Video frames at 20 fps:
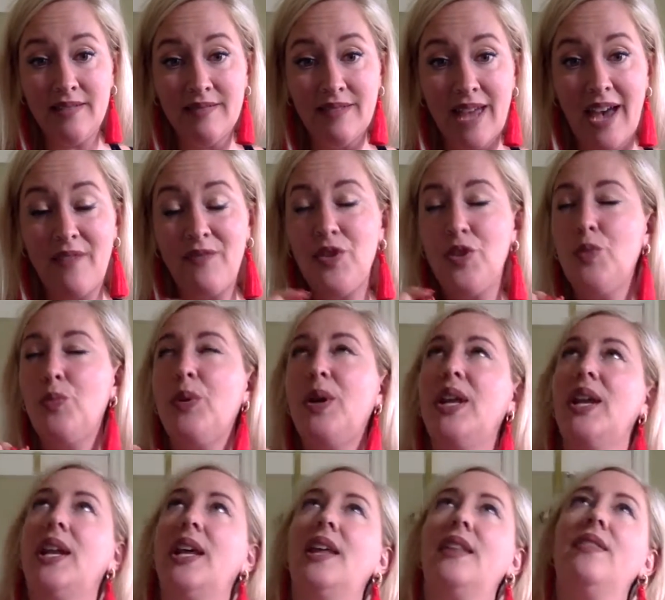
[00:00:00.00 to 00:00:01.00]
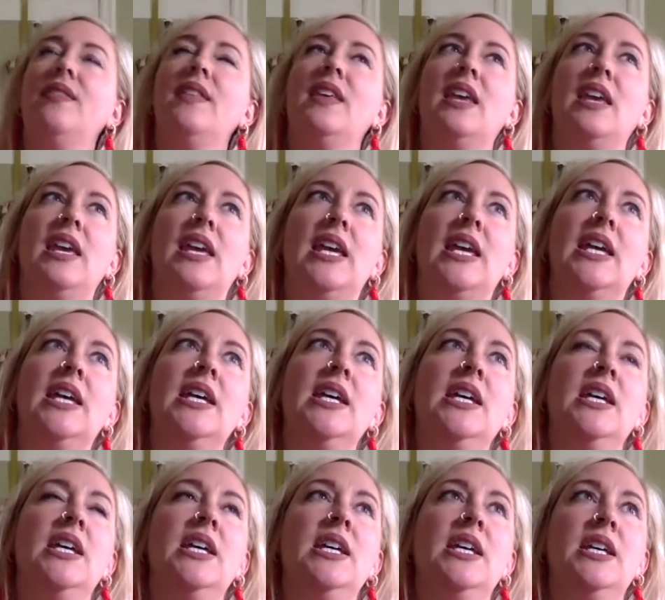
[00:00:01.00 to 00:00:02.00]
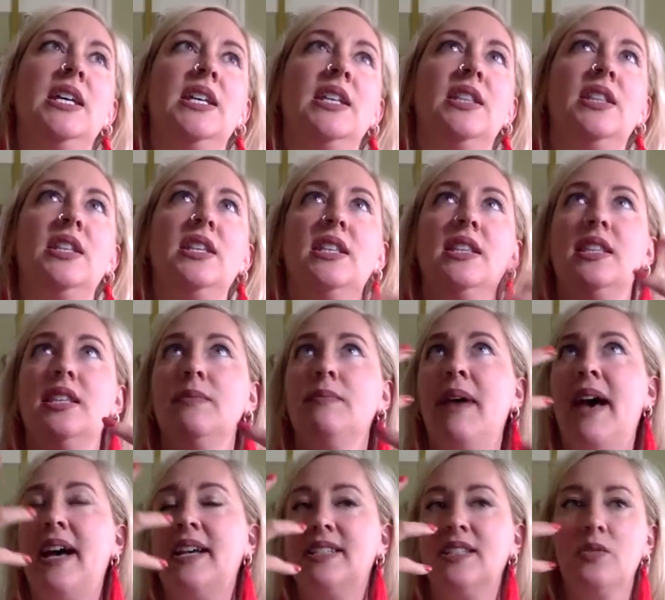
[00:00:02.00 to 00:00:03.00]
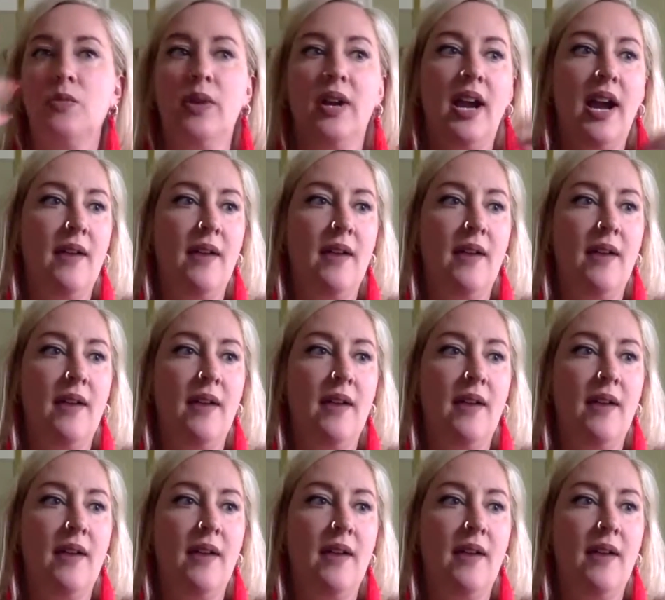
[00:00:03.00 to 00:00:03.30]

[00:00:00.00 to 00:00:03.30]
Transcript: Have you been in the mask wear?